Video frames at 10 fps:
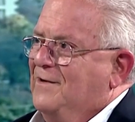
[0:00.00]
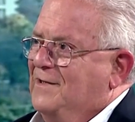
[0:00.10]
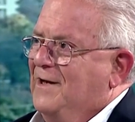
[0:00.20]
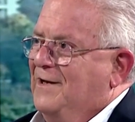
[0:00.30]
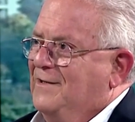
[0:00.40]
good
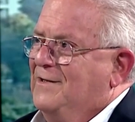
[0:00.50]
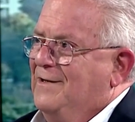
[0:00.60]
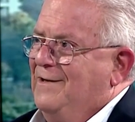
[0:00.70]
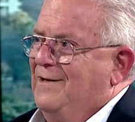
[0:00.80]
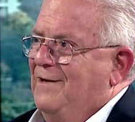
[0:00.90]
as his
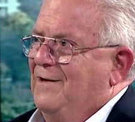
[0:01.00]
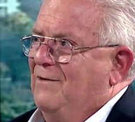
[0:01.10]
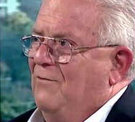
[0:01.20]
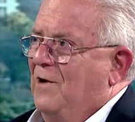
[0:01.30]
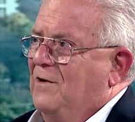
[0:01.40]

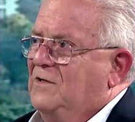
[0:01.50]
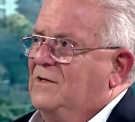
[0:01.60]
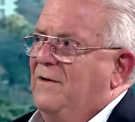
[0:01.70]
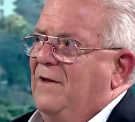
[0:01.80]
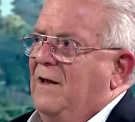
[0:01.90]

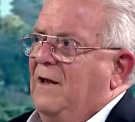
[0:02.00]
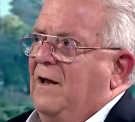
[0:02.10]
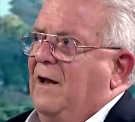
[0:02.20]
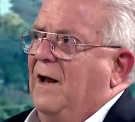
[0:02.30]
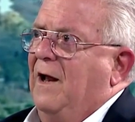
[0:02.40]
was,
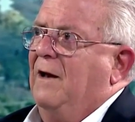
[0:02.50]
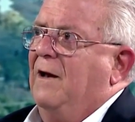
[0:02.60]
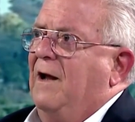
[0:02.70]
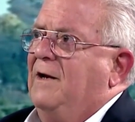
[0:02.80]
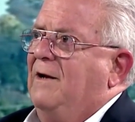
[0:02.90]

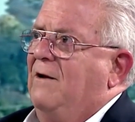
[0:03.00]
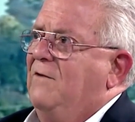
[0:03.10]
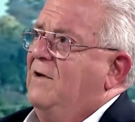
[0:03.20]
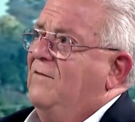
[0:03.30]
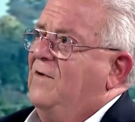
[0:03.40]
and I
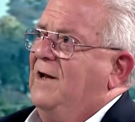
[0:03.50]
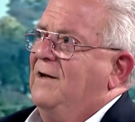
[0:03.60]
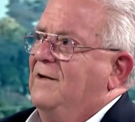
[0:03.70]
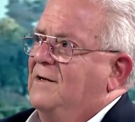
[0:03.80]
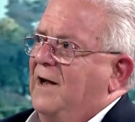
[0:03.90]
wouldn't have needed a